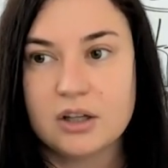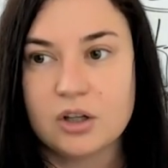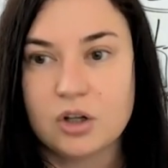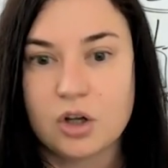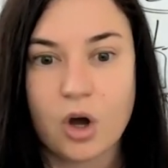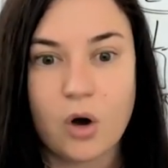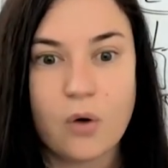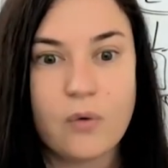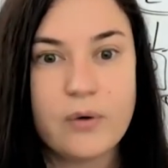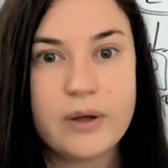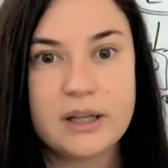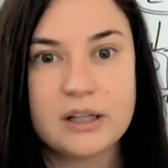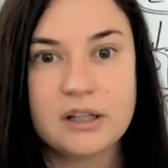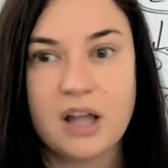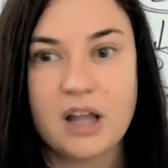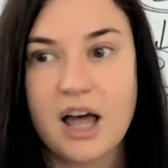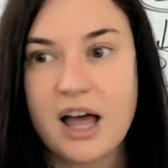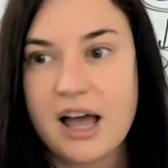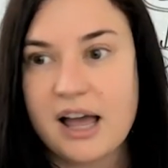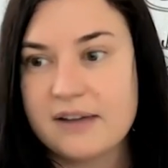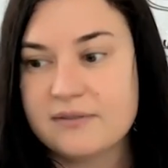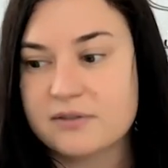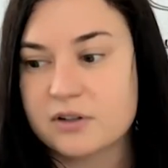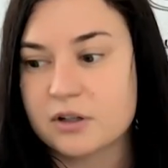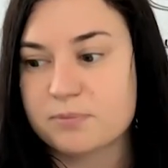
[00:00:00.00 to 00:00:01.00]
going
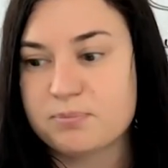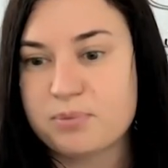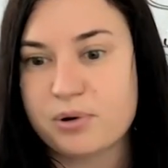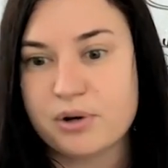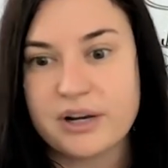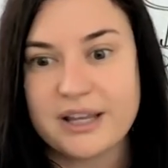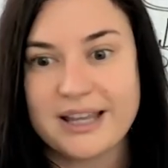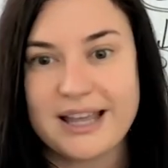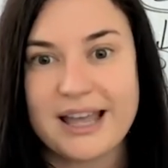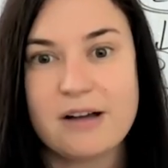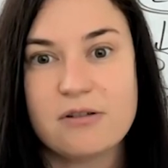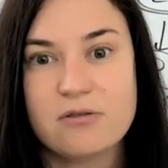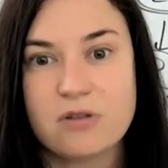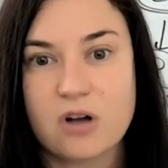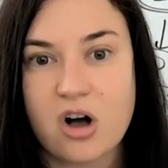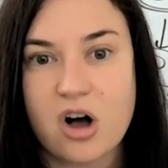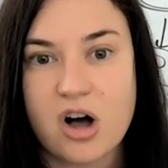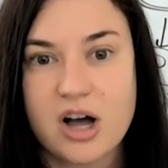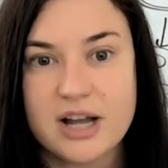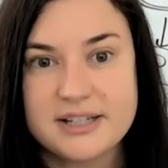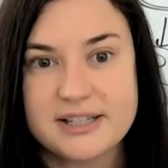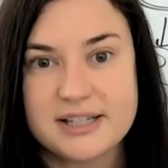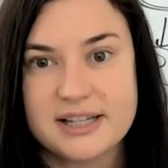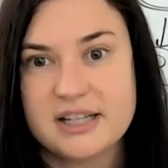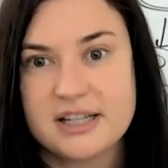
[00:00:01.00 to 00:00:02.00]
live or putting out
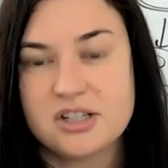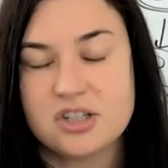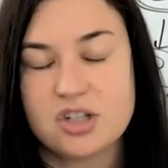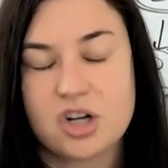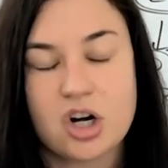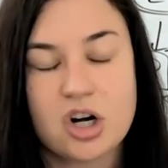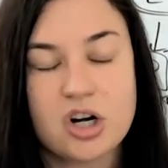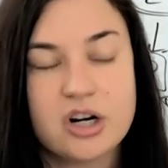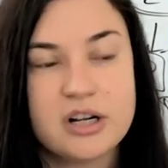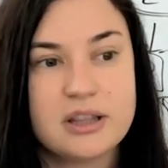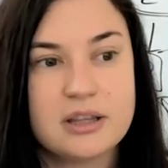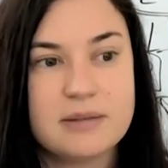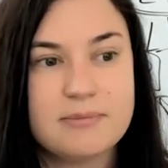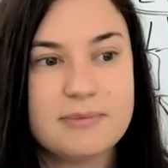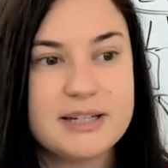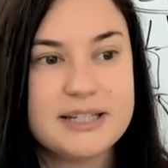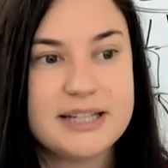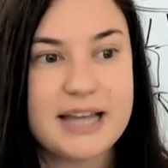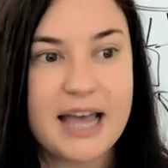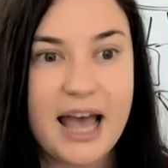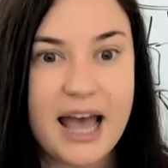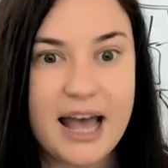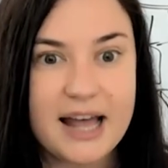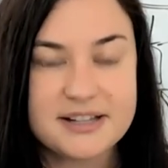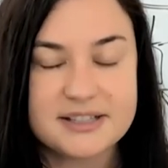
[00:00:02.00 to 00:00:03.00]
content and turning them
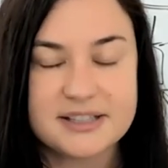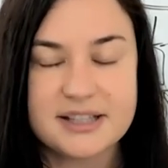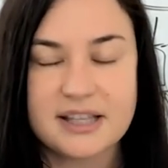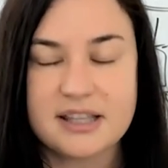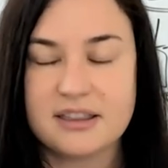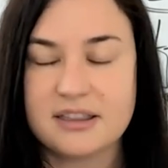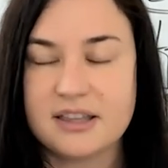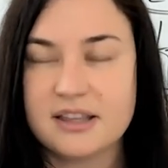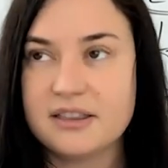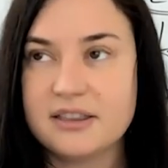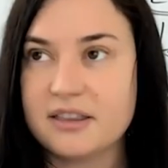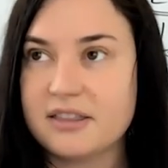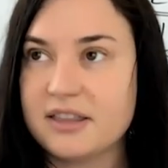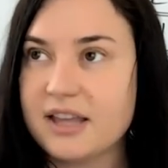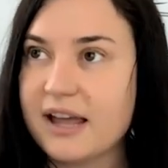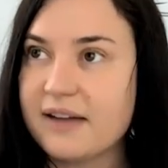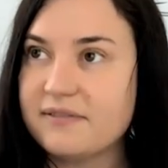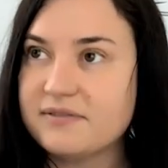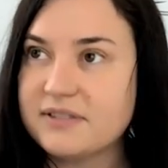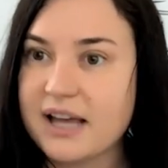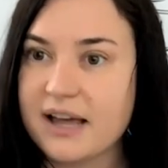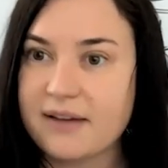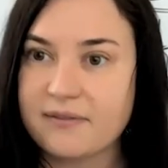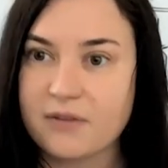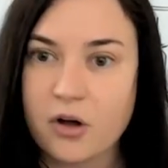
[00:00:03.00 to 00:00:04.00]
into ads they think that they
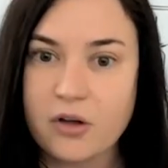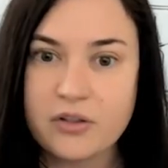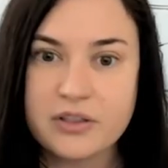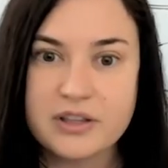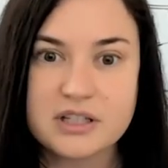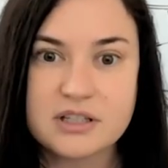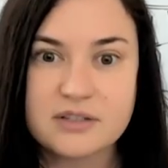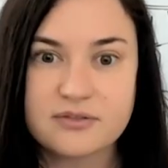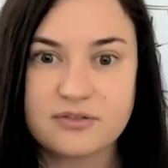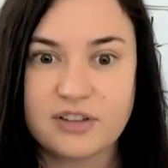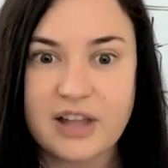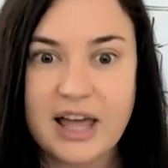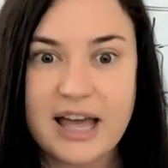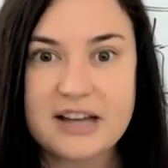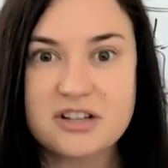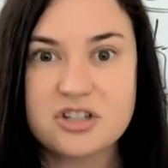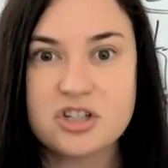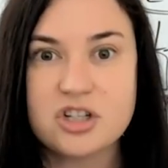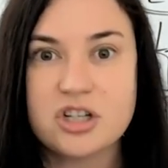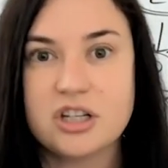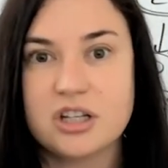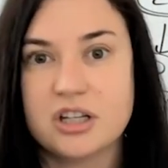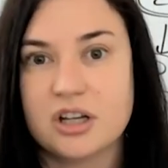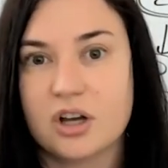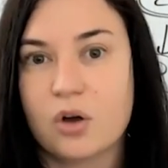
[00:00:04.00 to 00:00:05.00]
have to have all this
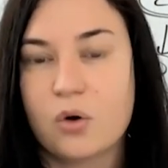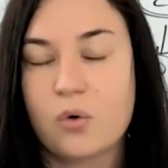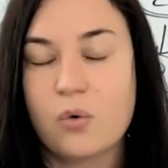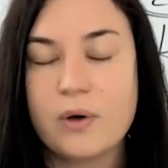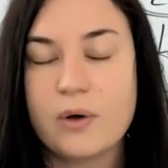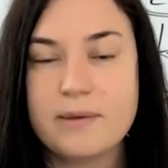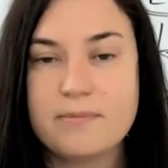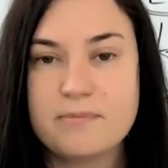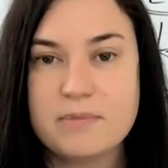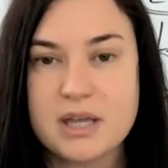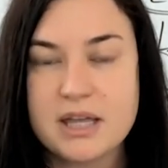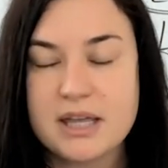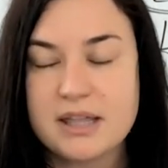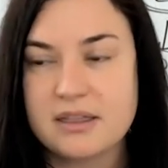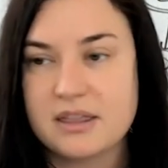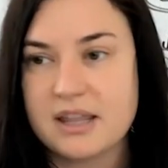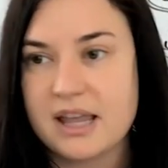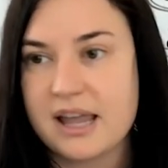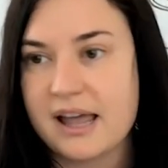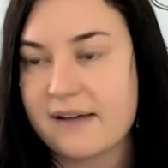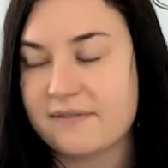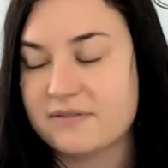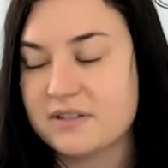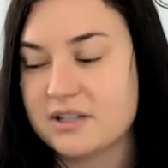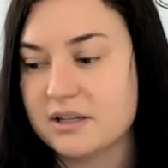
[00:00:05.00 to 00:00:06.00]
flashy equipment and they
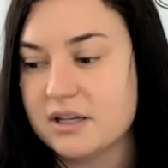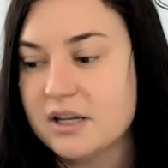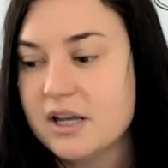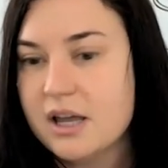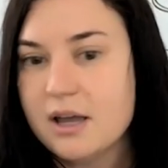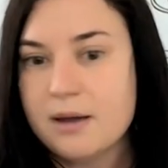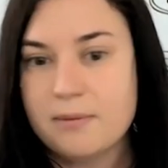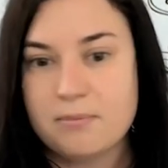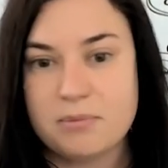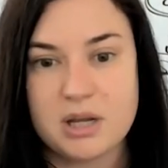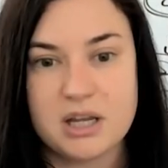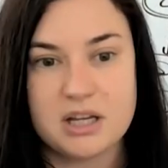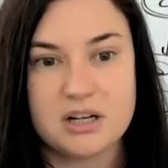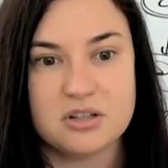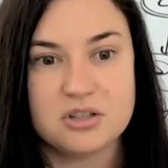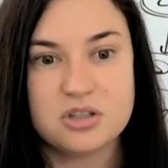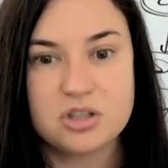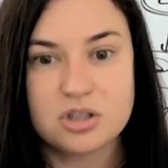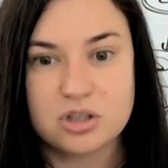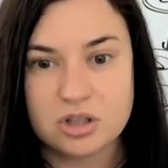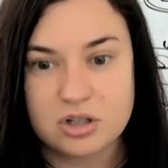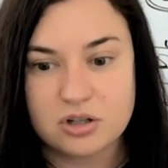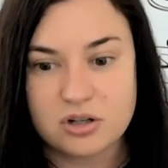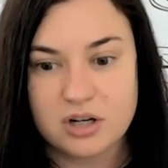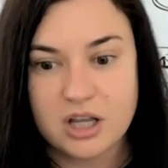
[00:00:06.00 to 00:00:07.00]
have to be in a
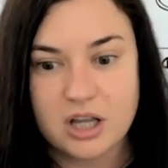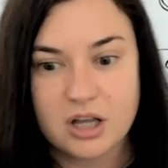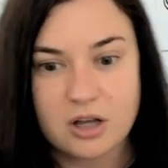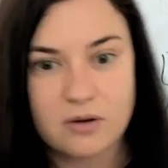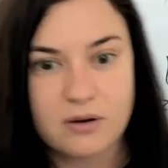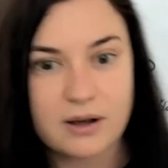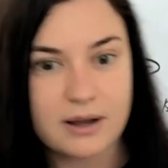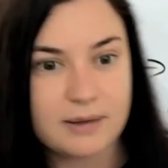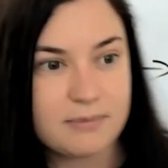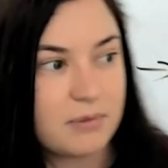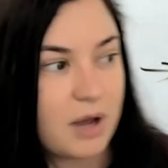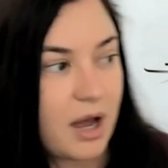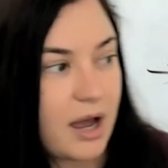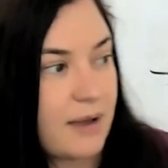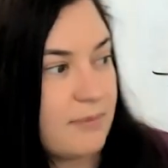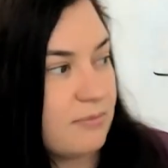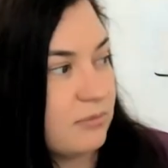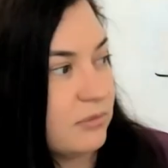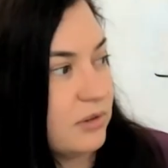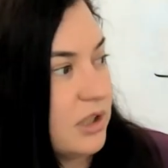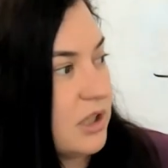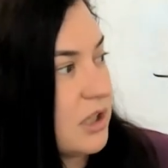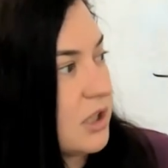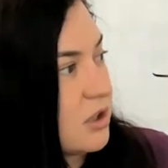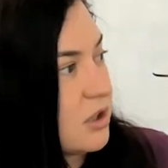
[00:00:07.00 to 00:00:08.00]
studio i'm
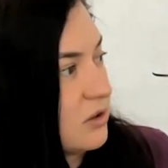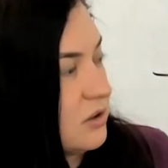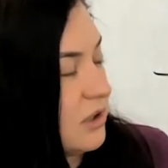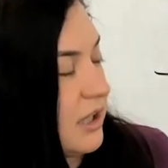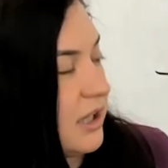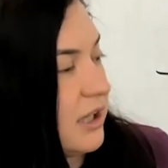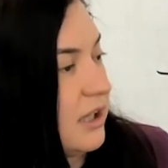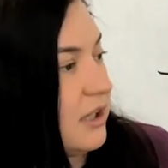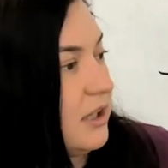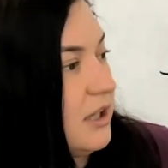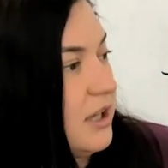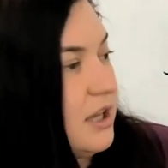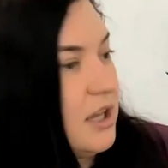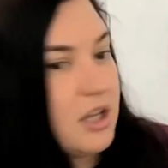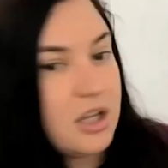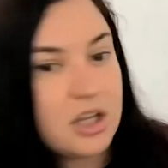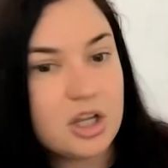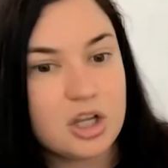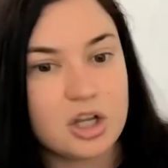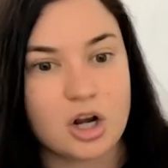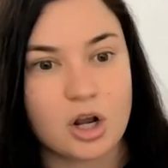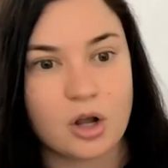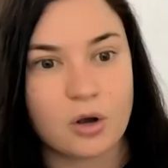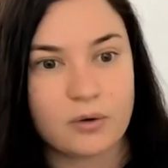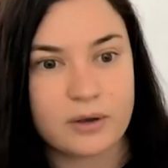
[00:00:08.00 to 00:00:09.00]
i'm literally
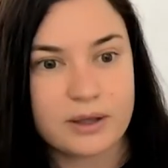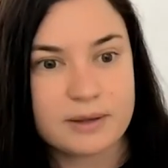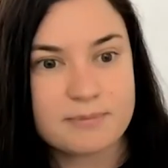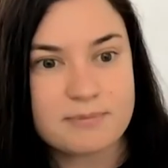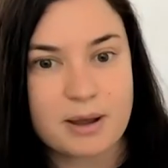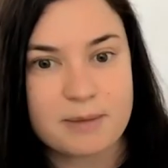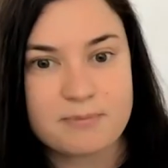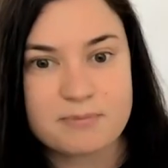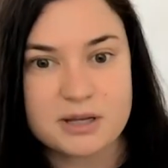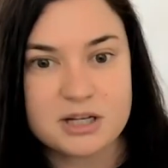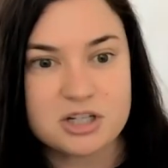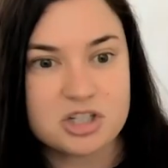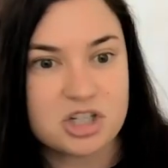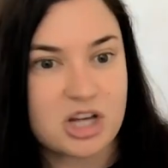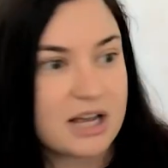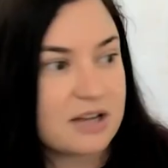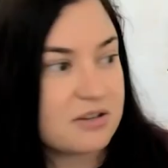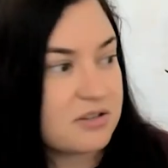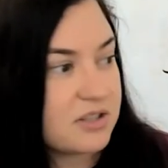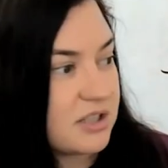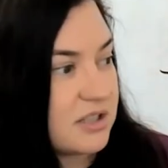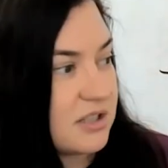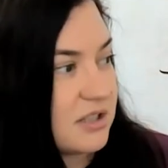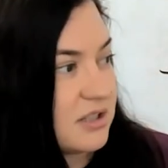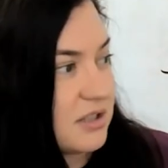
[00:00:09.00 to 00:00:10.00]
you know, in my beach
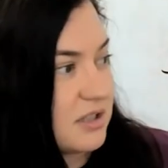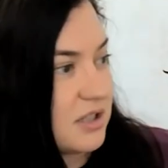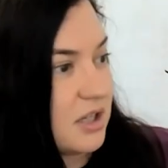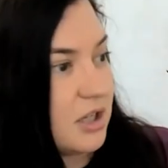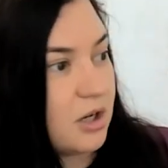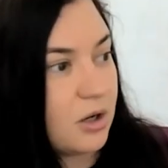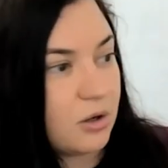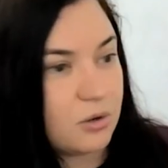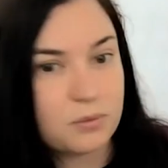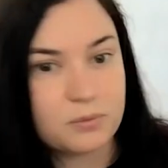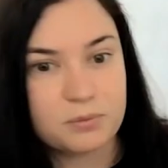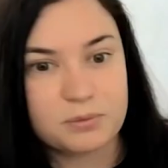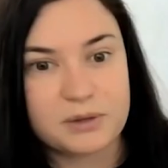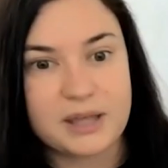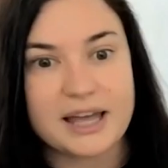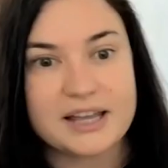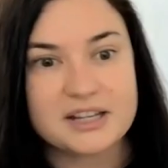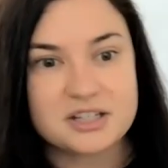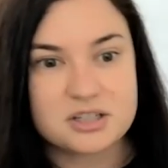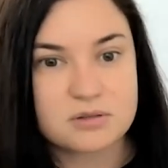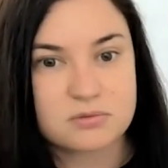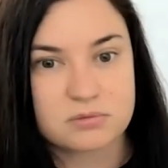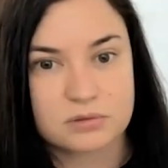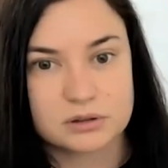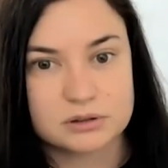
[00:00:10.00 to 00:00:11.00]
house's, you know,
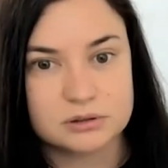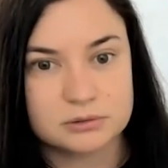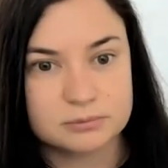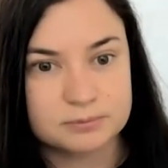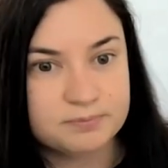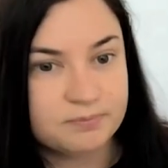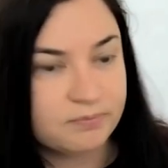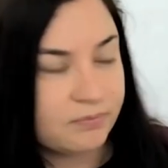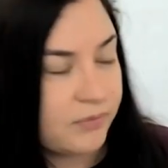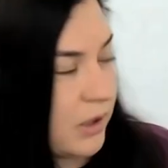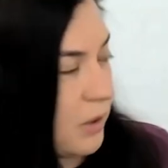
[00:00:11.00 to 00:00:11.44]
guest room